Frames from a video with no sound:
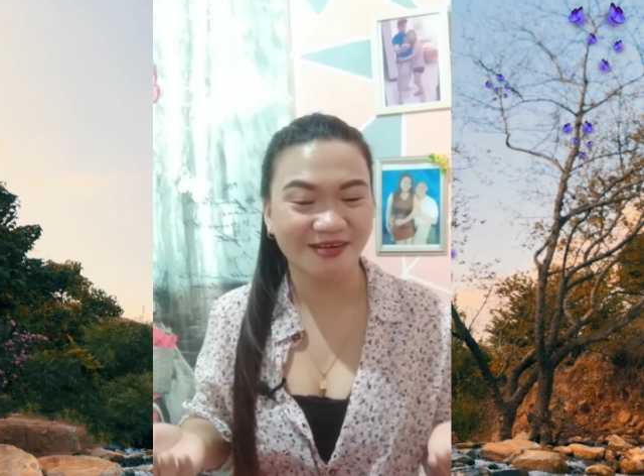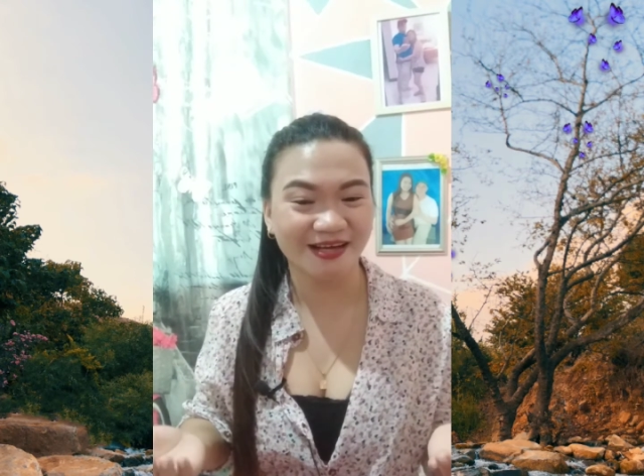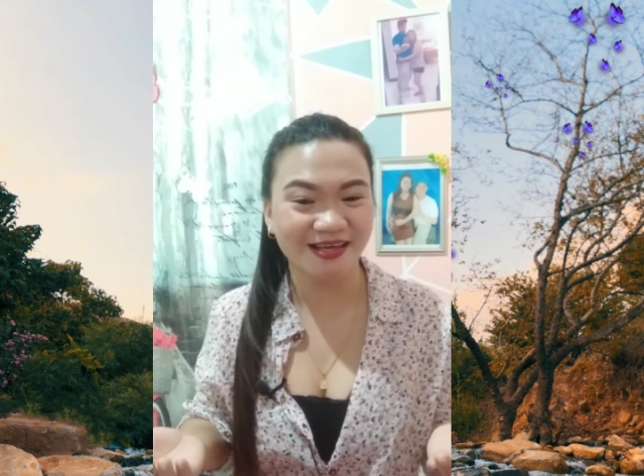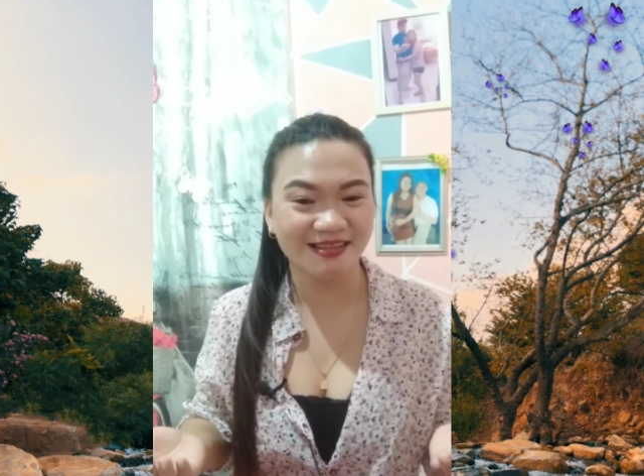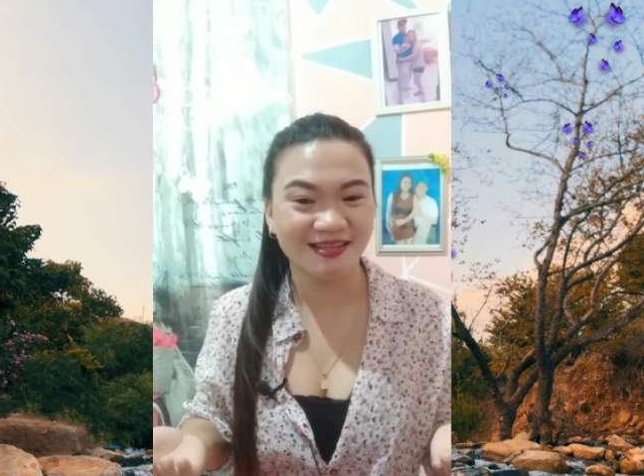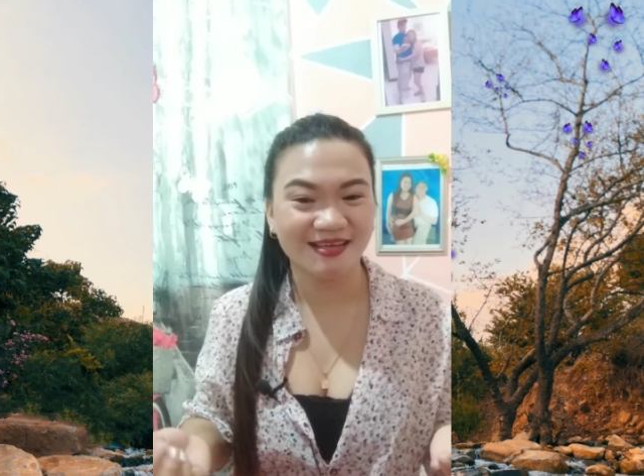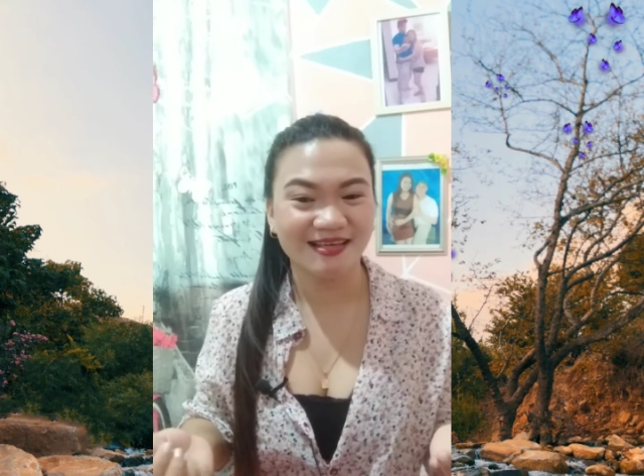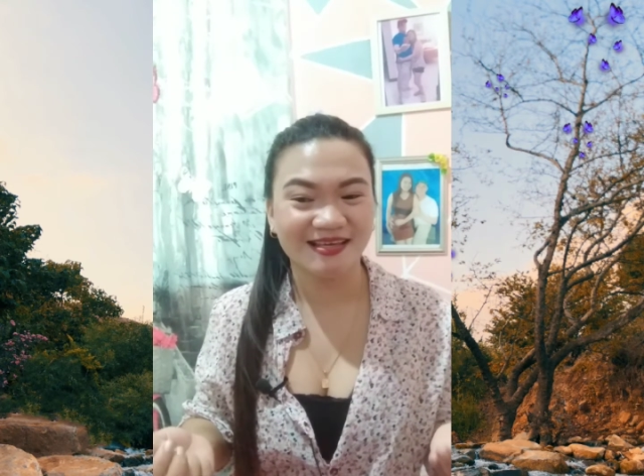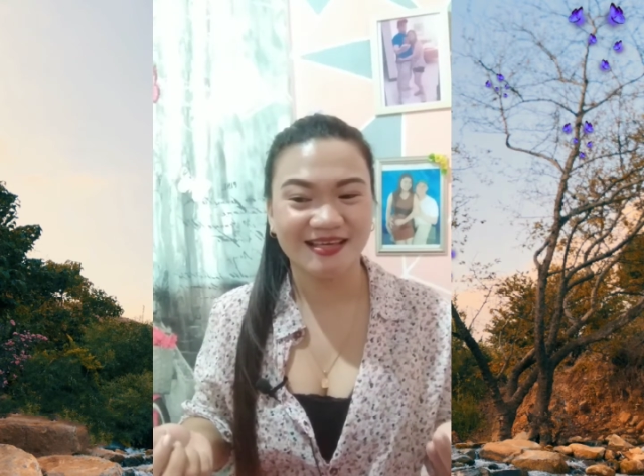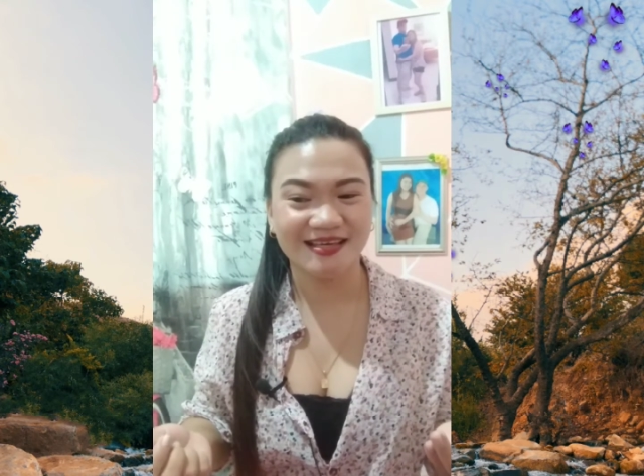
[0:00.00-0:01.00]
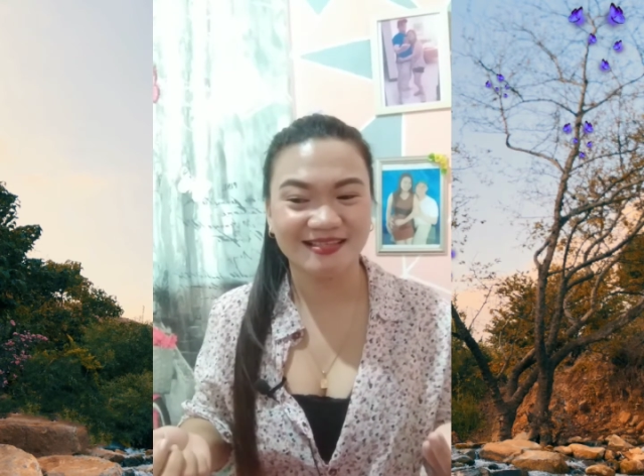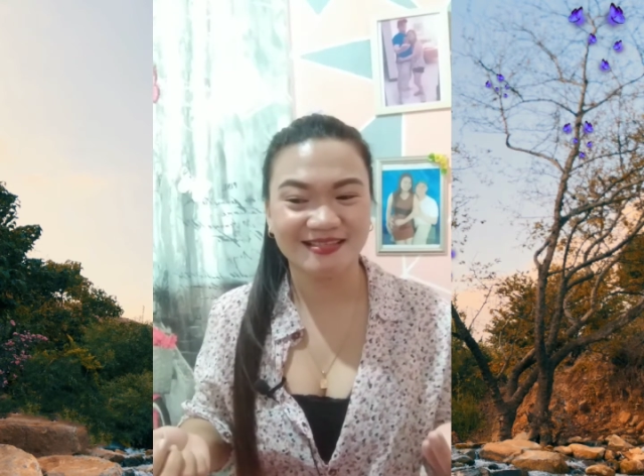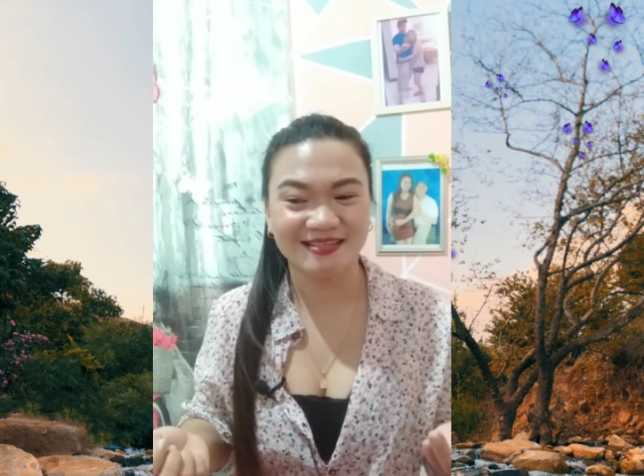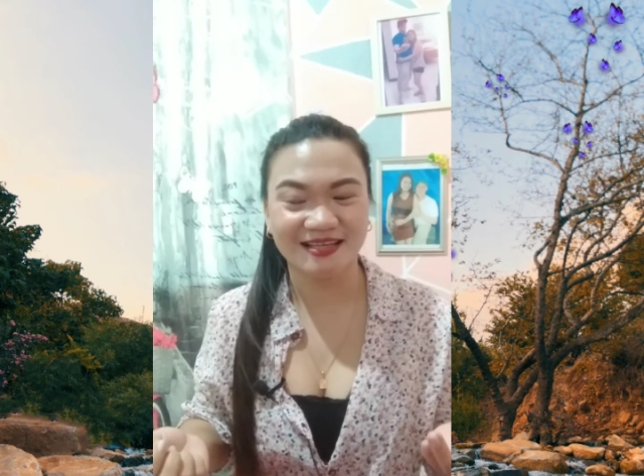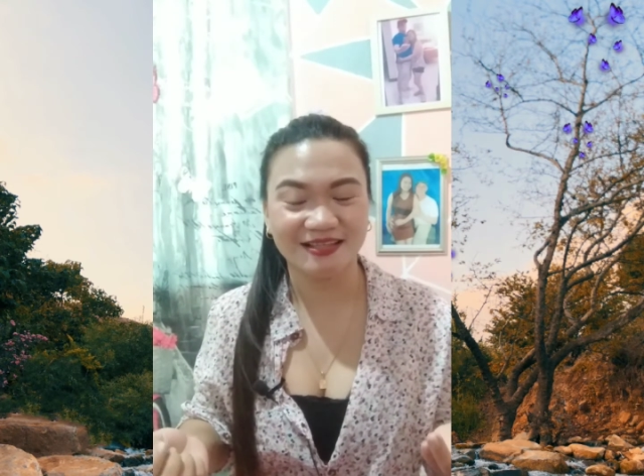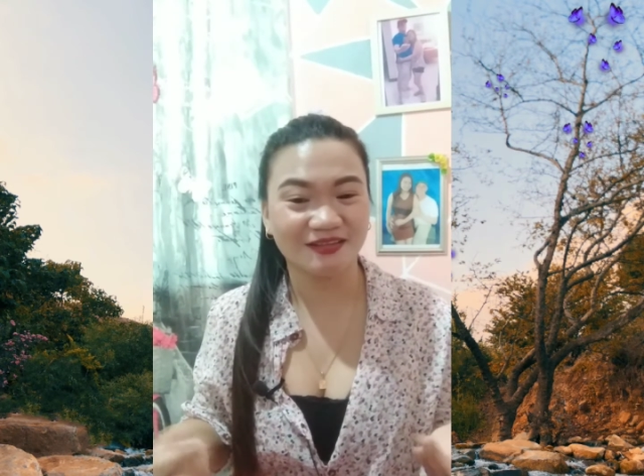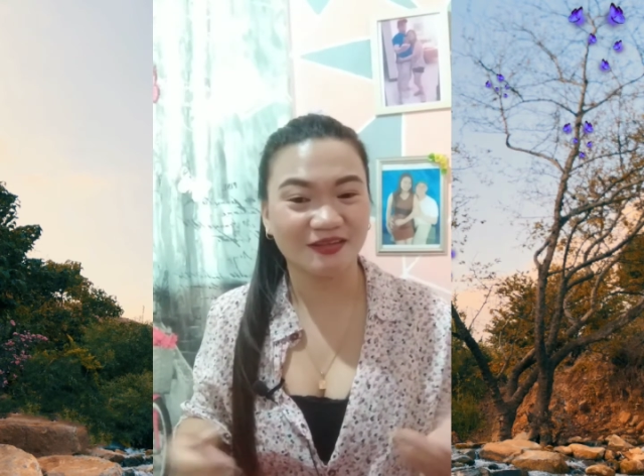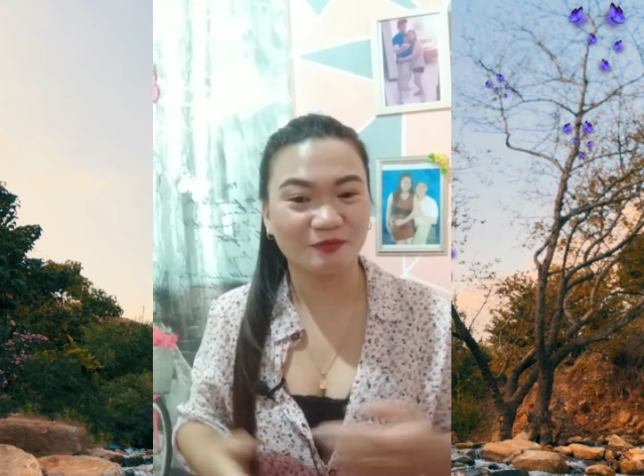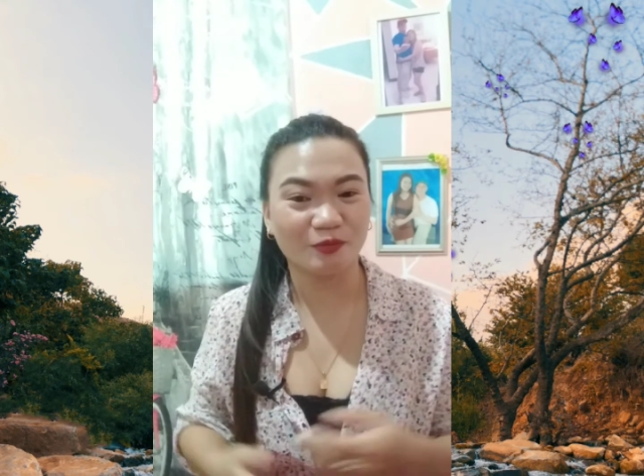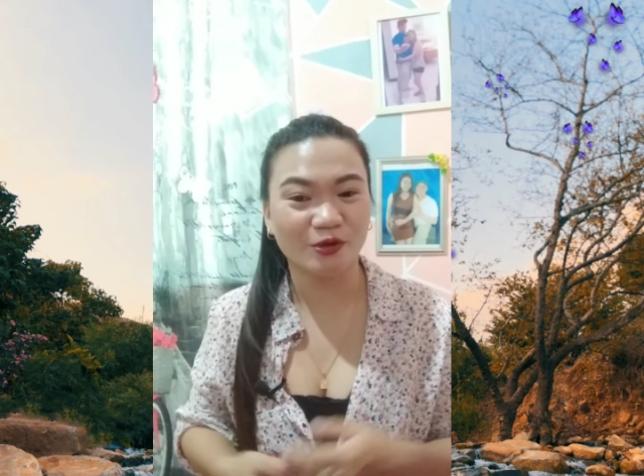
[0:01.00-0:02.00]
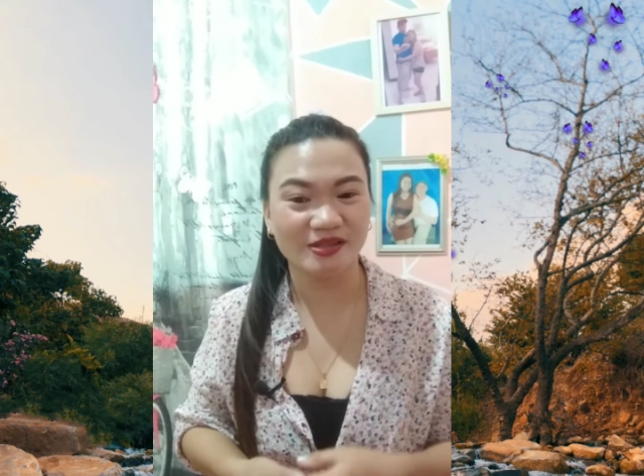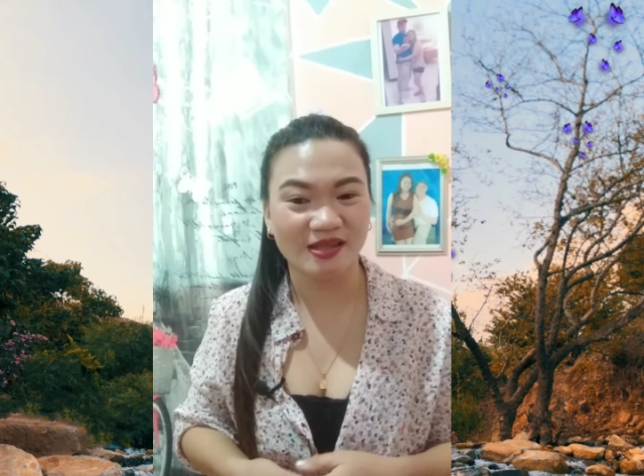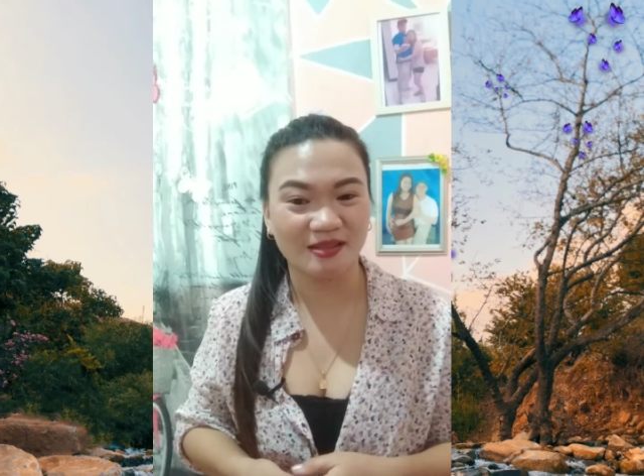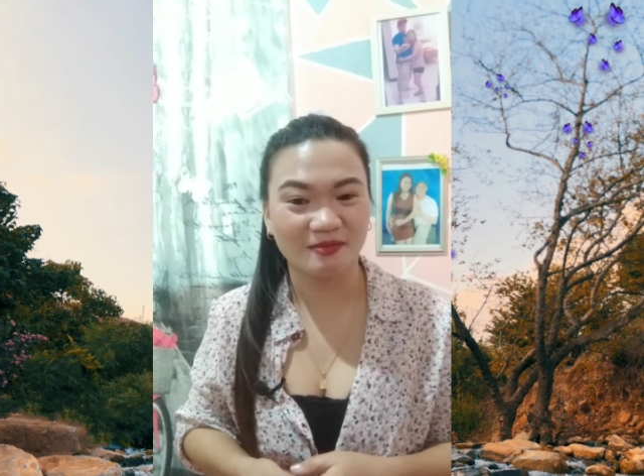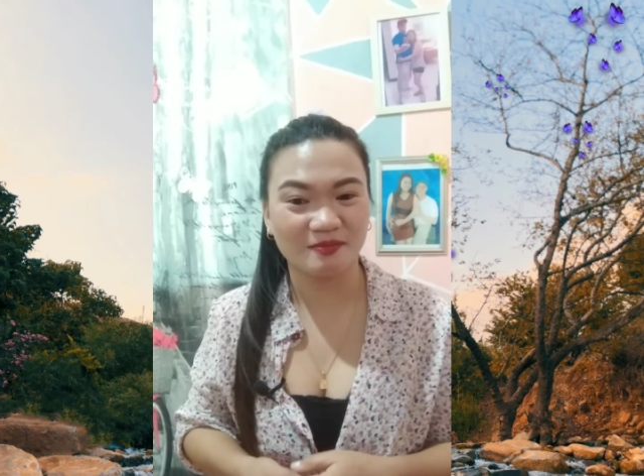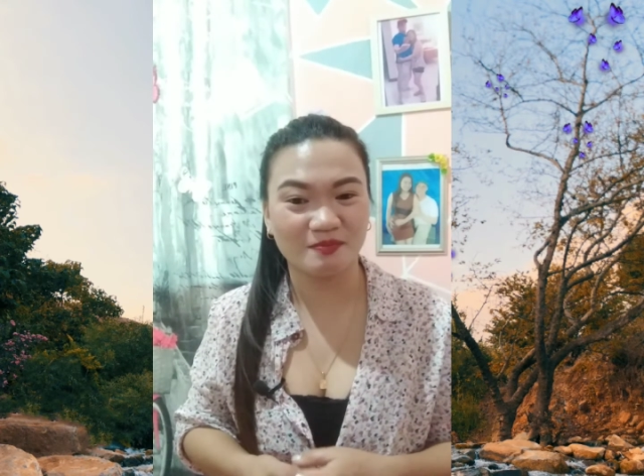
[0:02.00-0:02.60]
right? It's not that important.